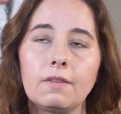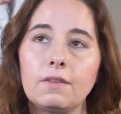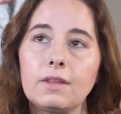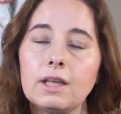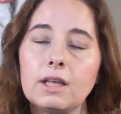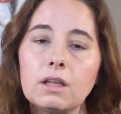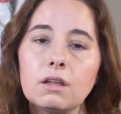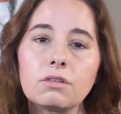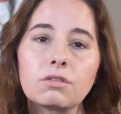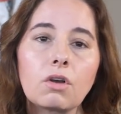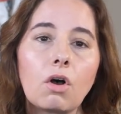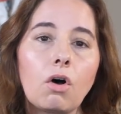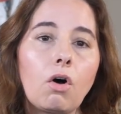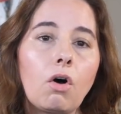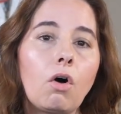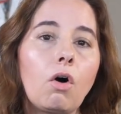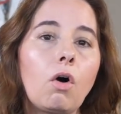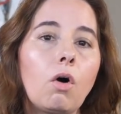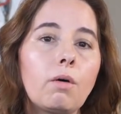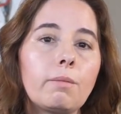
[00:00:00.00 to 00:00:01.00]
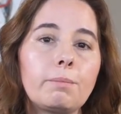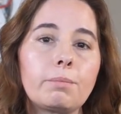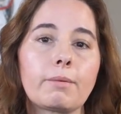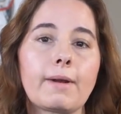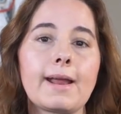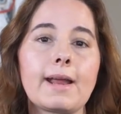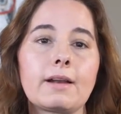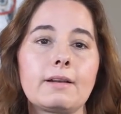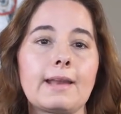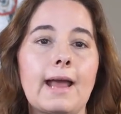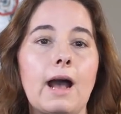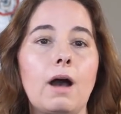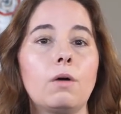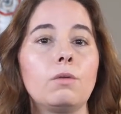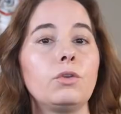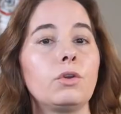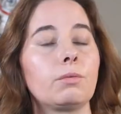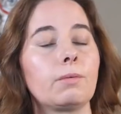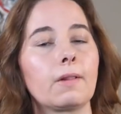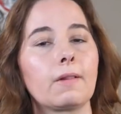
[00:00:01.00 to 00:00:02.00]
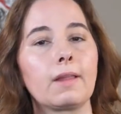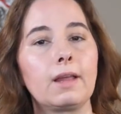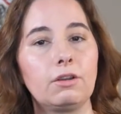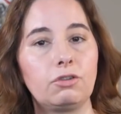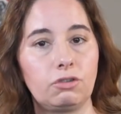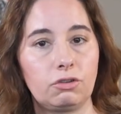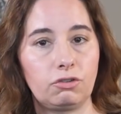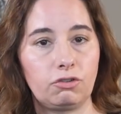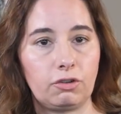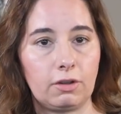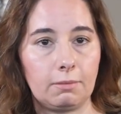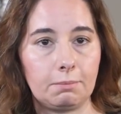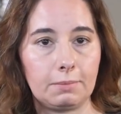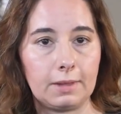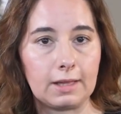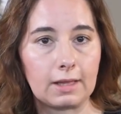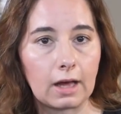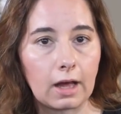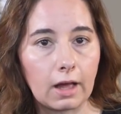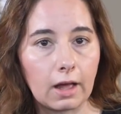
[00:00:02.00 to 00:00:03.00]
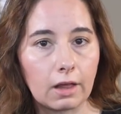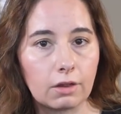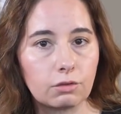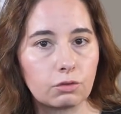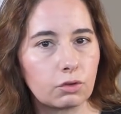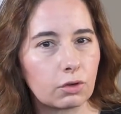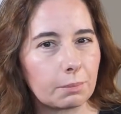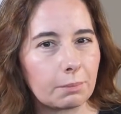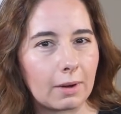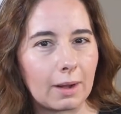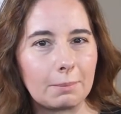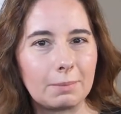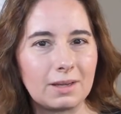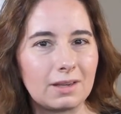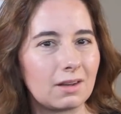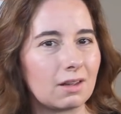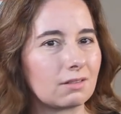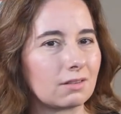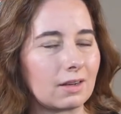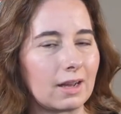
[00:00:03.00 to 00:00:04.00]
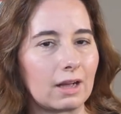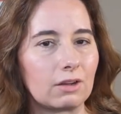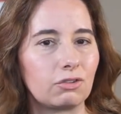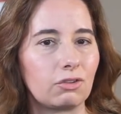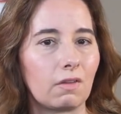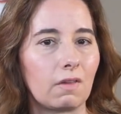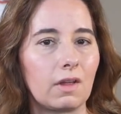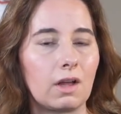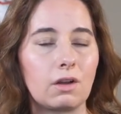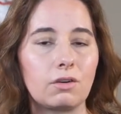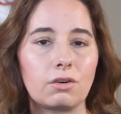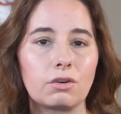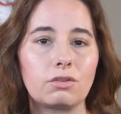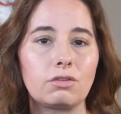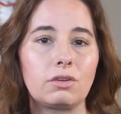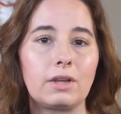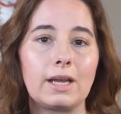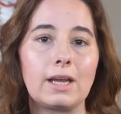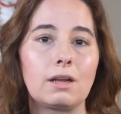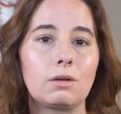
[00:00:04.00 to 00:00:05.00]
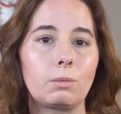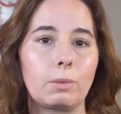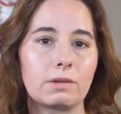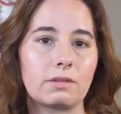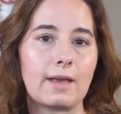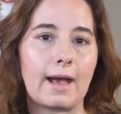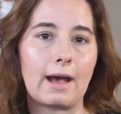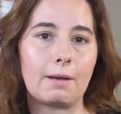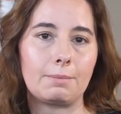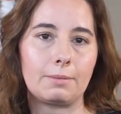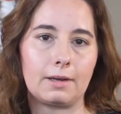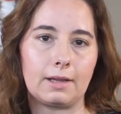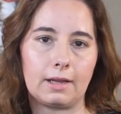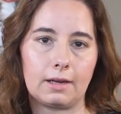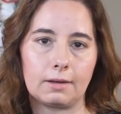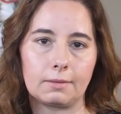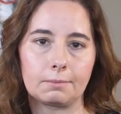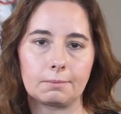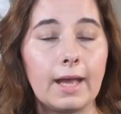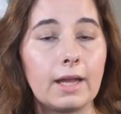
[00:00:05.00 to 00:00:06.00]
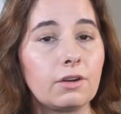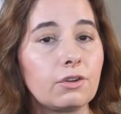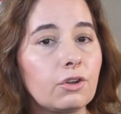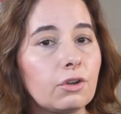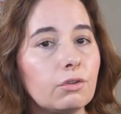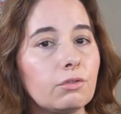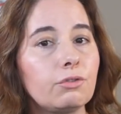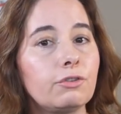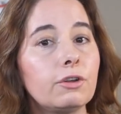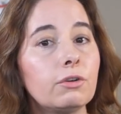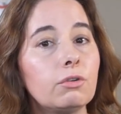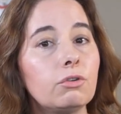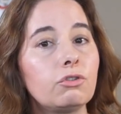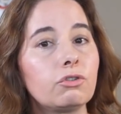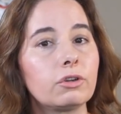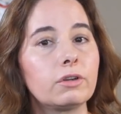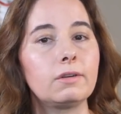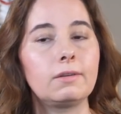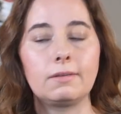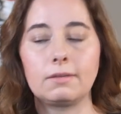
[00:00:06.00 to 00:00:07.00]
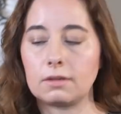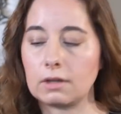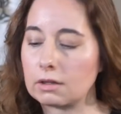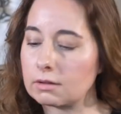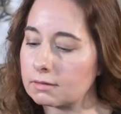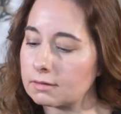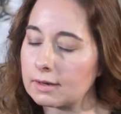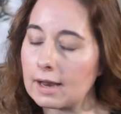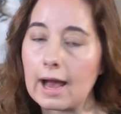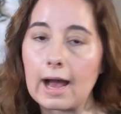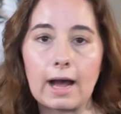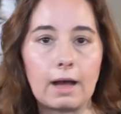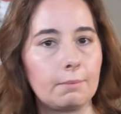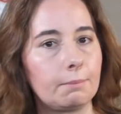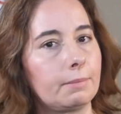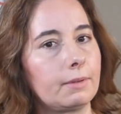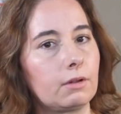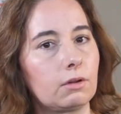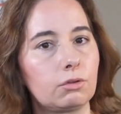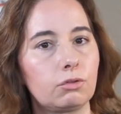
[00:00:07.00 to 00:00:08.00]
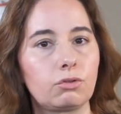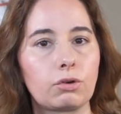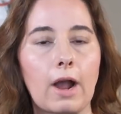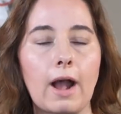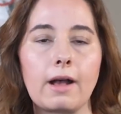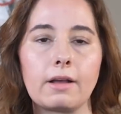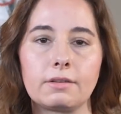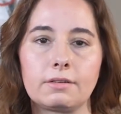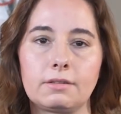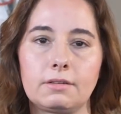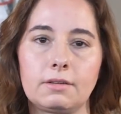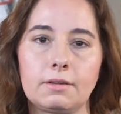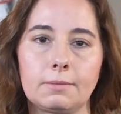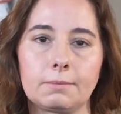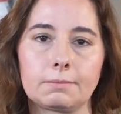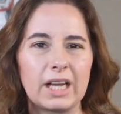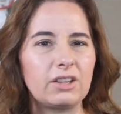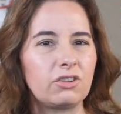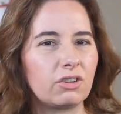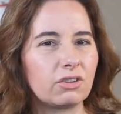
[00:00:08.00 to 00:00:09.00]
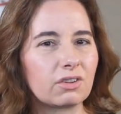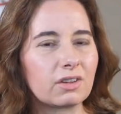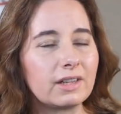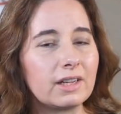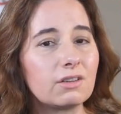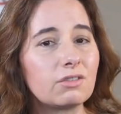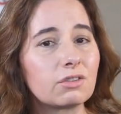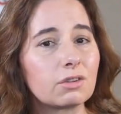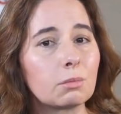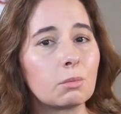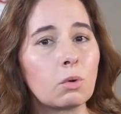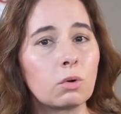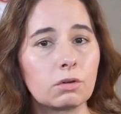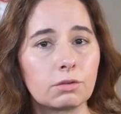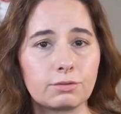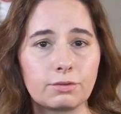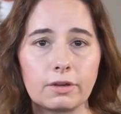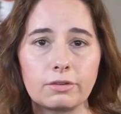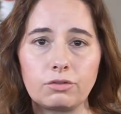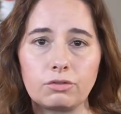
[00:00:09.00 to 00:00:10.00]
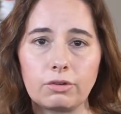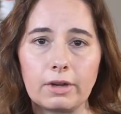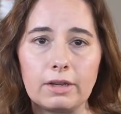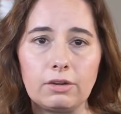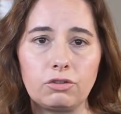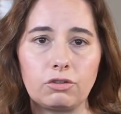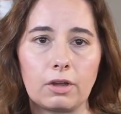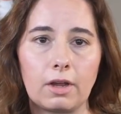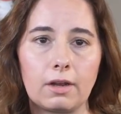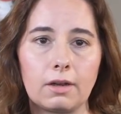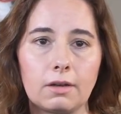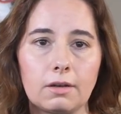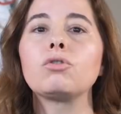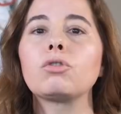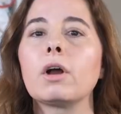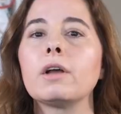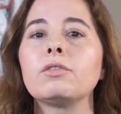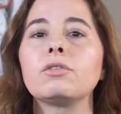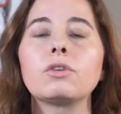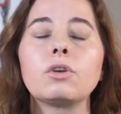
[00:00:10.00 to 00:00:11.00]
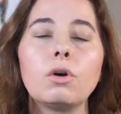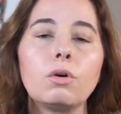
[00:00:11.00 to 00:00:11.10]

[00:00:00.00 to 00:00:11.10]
these all break down your relationship because your puppy doesn't actually understand what's happening. And confusion does not build trust. It just leads to more frustration. Trust